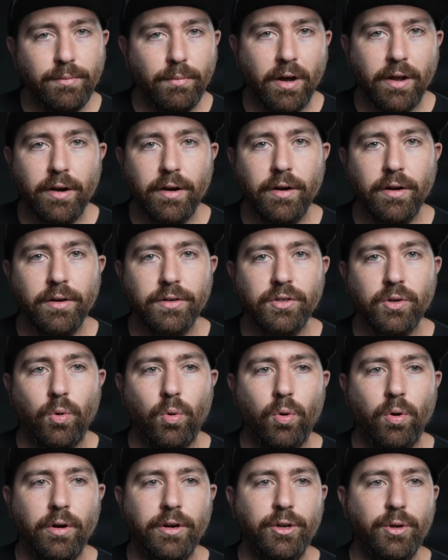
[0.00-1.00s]
monitors
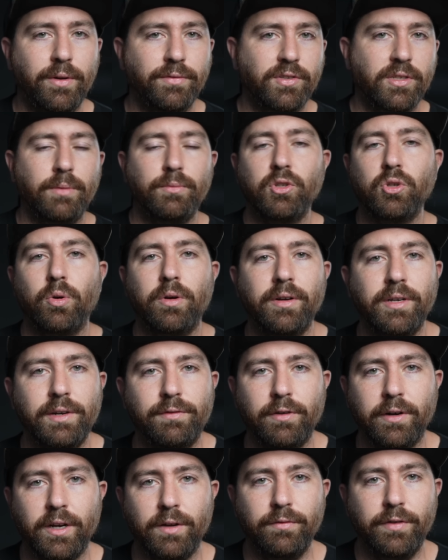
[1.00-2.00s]
or you have some sort of
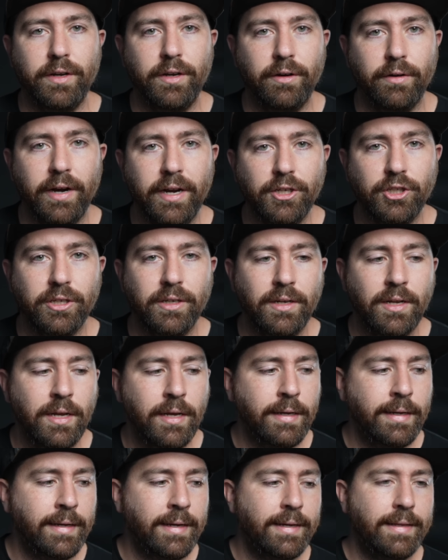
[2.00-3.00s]
different configuration,
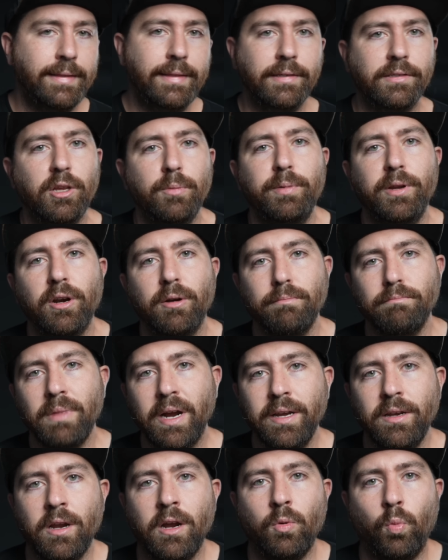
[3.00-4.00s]
this computer
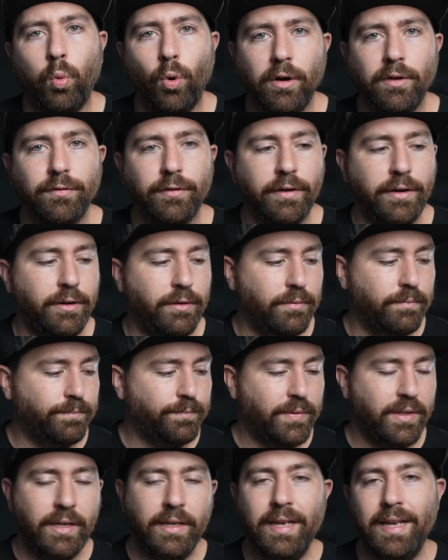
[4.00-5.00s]
might not work for you
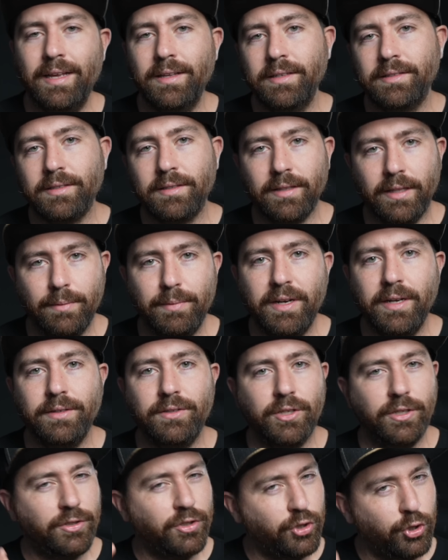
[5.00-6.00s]
it's limited
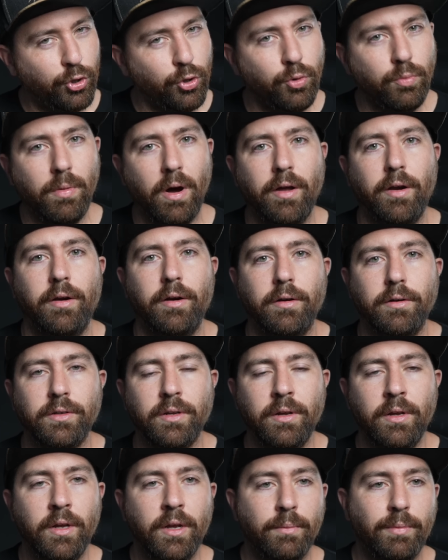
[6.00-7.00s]
to two monitors.
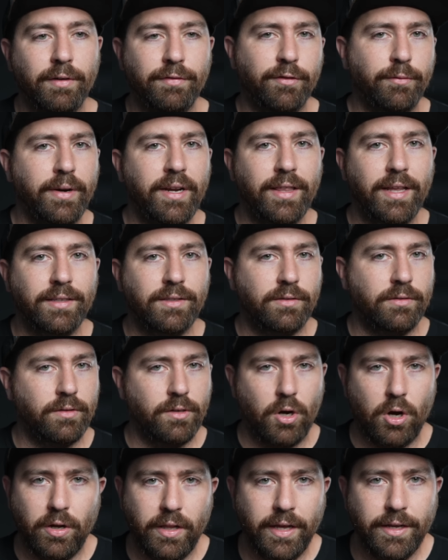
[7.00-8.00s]
But for me, that's
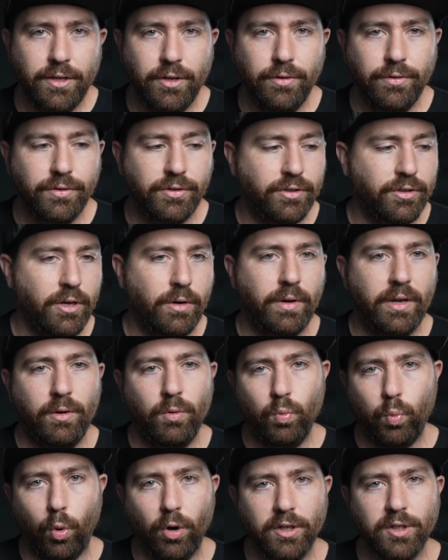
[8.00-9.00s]
all I use, so
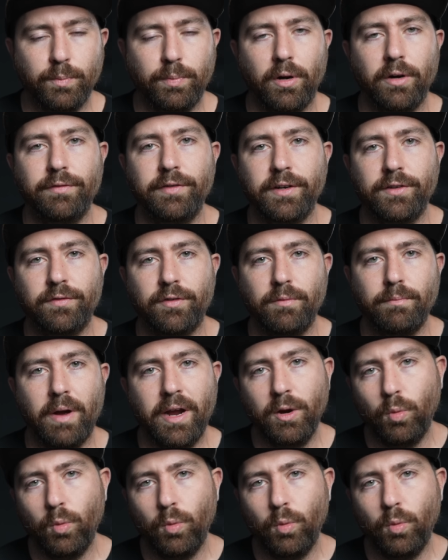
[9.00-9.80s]
it worked perfect for my